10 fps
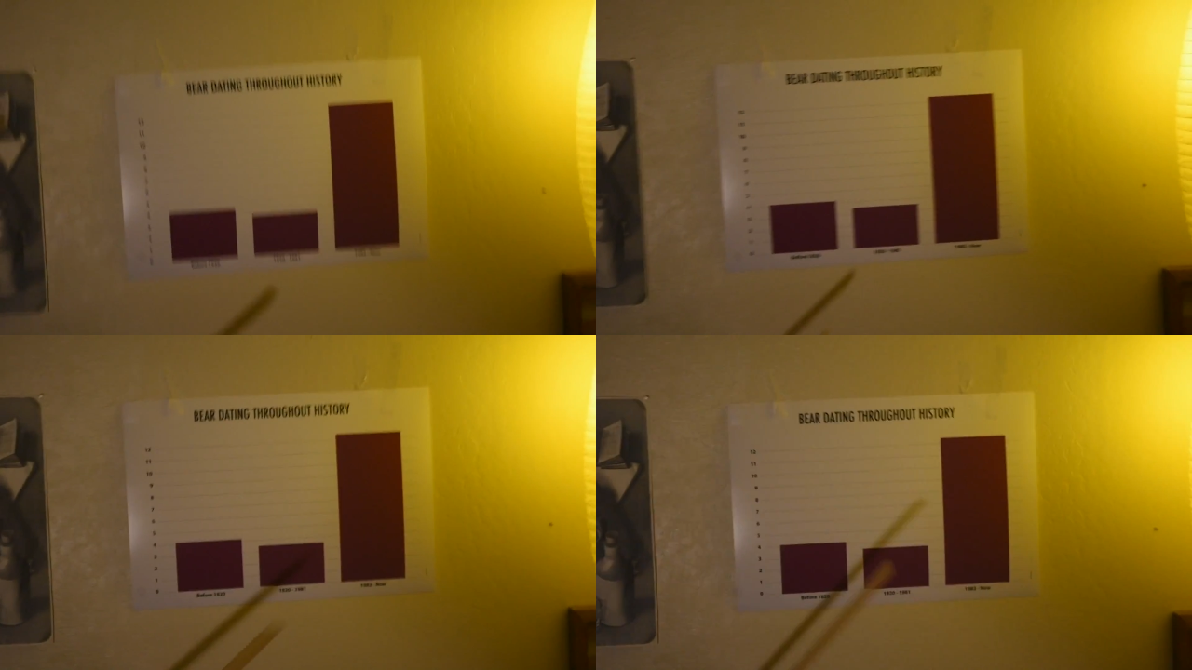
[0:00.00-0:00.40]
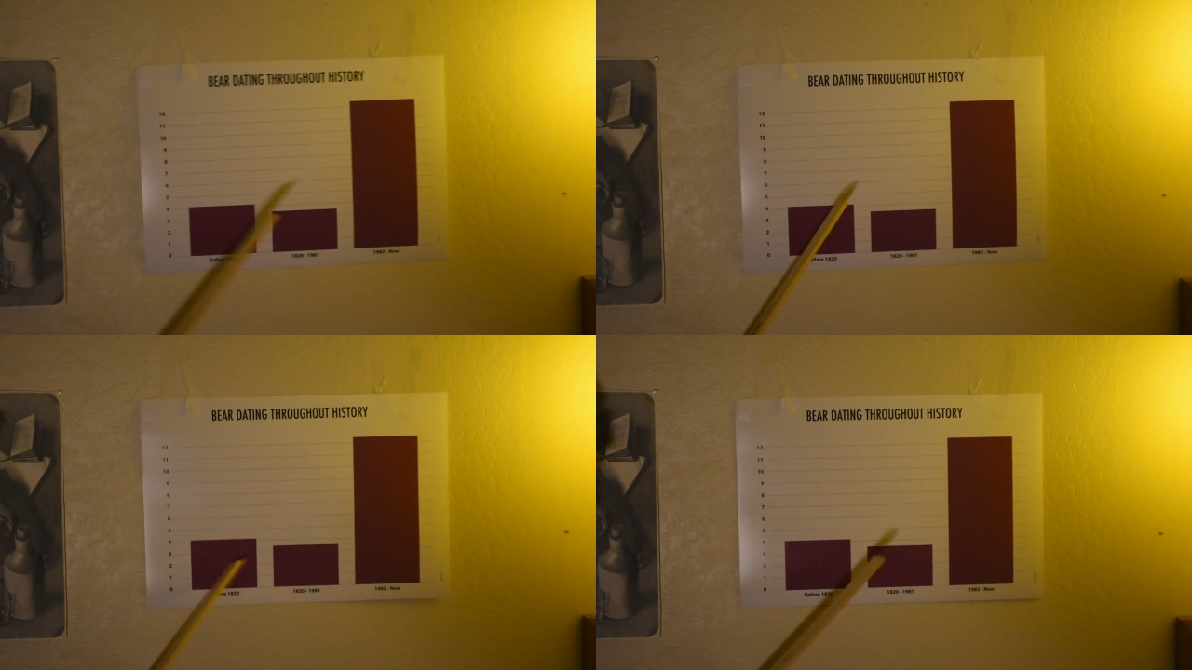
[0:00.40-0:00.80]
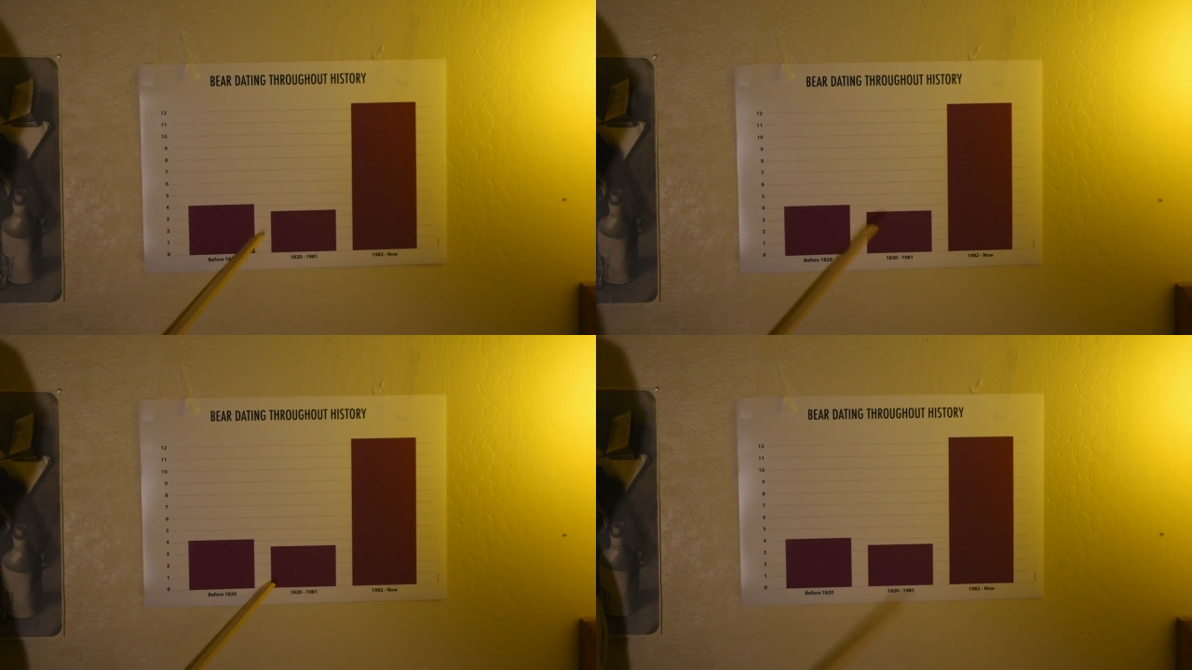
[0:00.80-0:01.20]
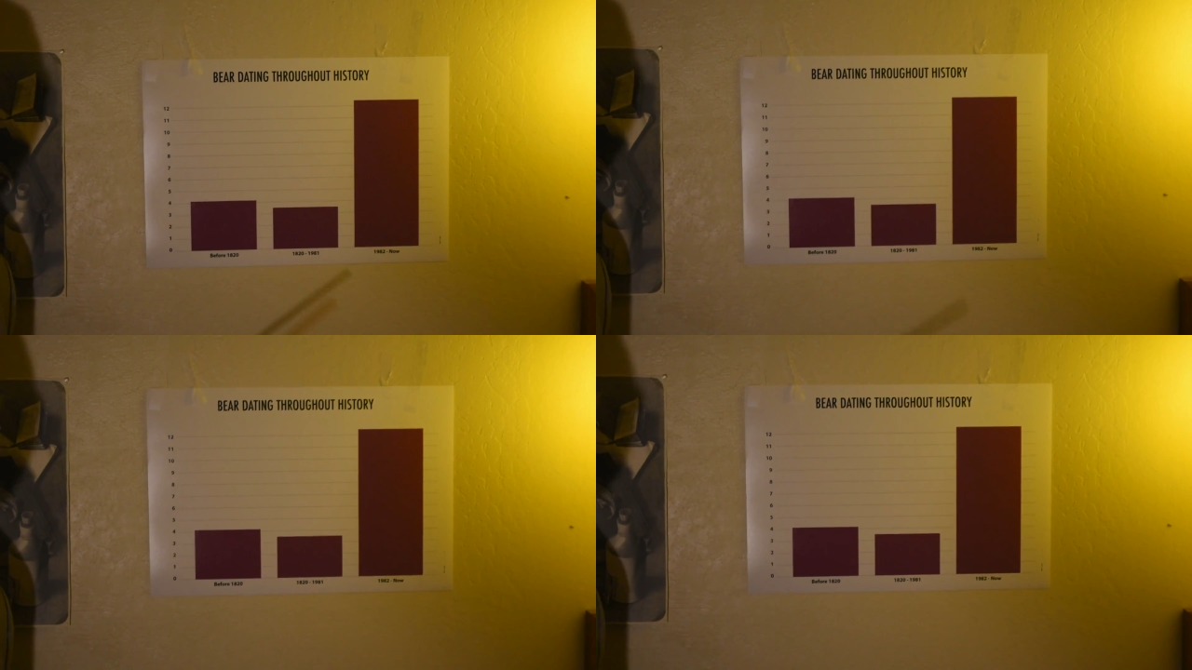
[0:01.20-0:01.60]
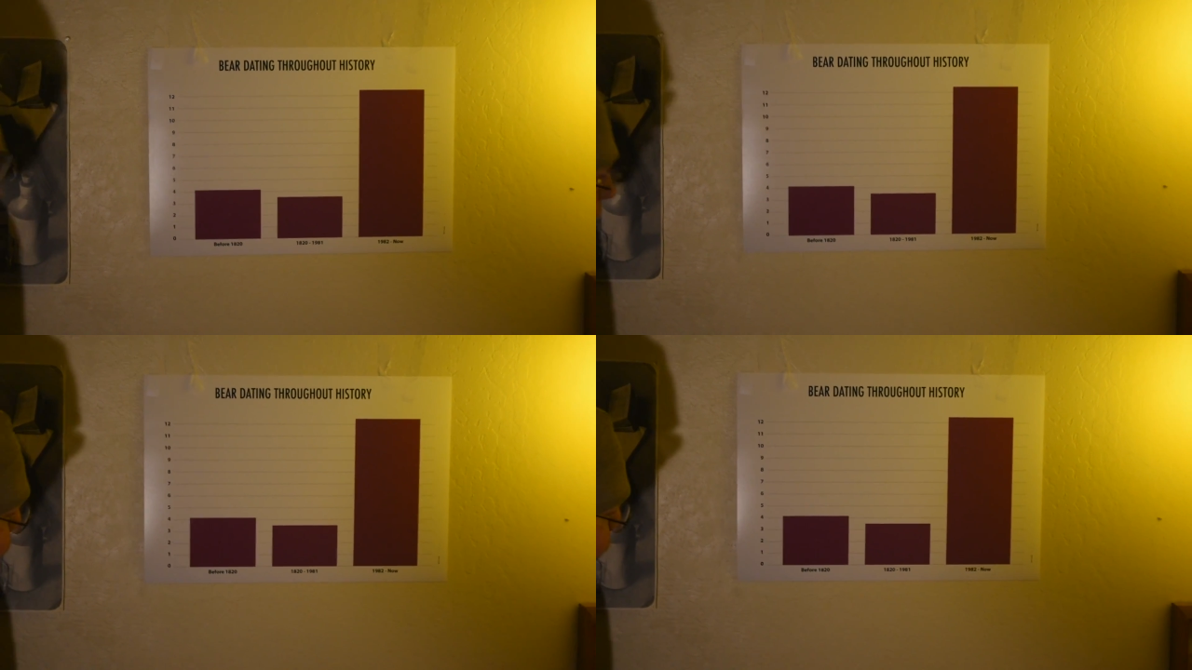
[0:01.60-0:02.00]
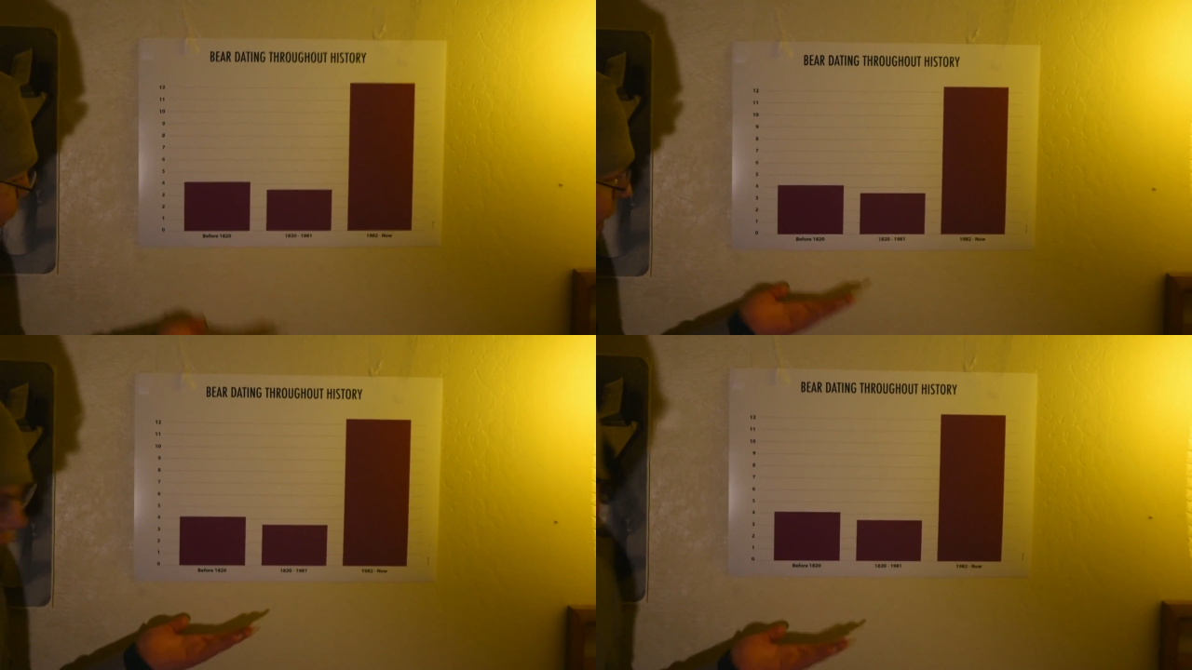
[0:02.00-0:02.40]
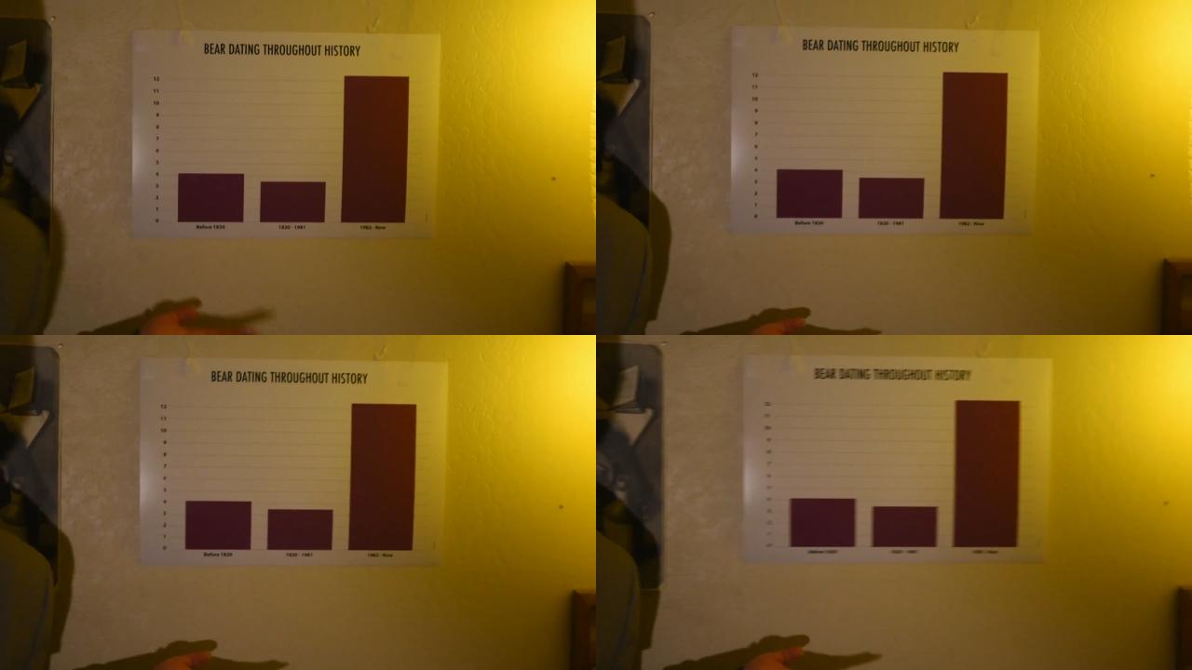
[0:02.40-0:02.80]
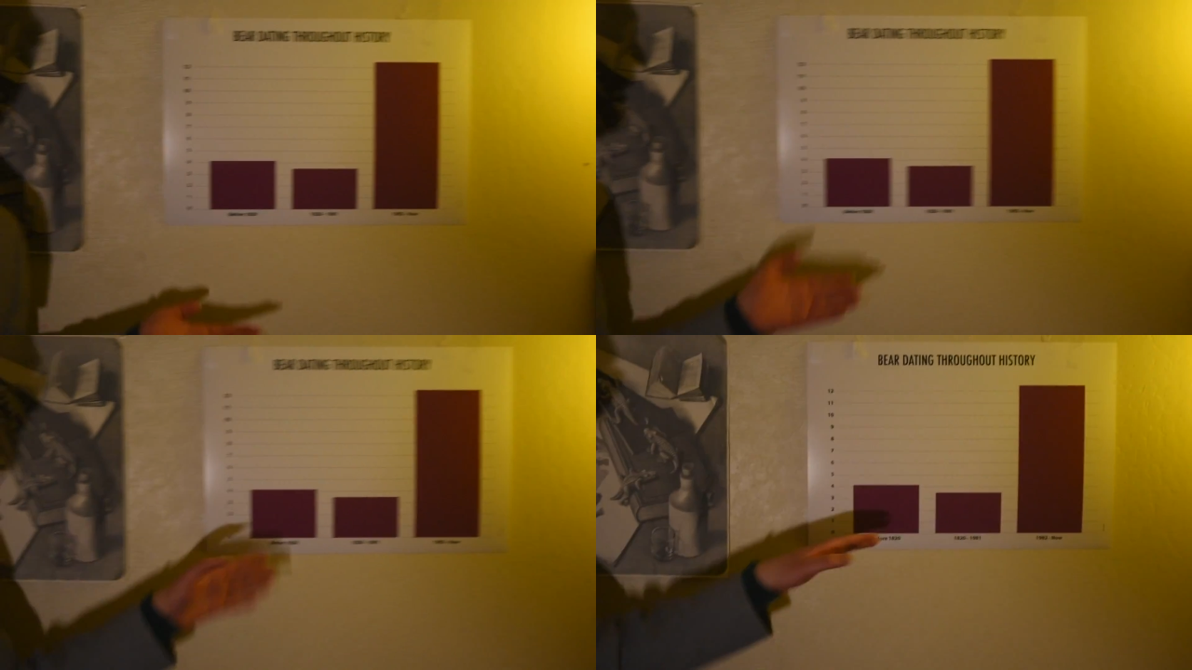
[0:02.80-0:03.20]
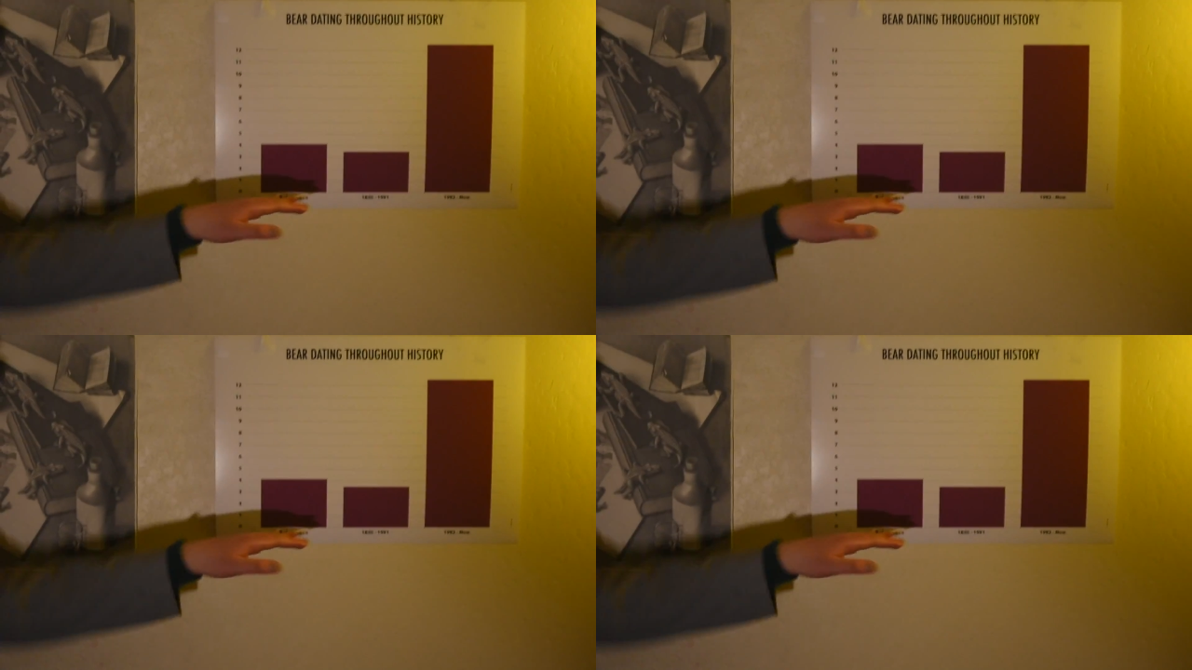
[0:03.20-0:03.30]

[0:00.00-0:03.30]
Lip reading: Nobody's mouth can be seen.